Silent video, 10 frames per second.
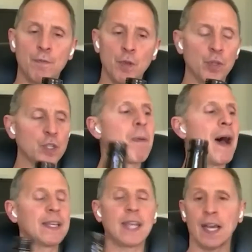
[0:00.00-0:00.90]
who view this
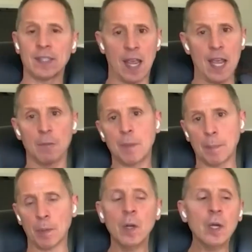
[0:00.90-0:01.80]
podcast and
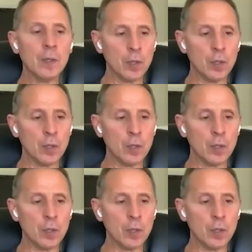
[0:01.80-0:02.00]
people